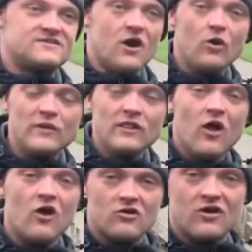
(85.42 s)
the only
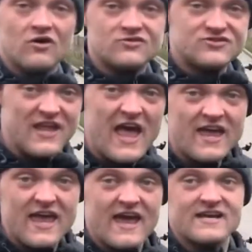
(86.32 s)
lock
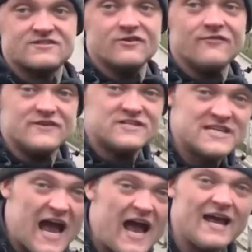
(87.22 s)
staircase of its
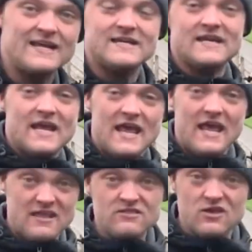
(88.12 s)
kind
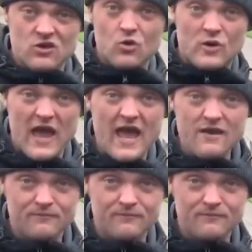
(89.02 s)
in the UK.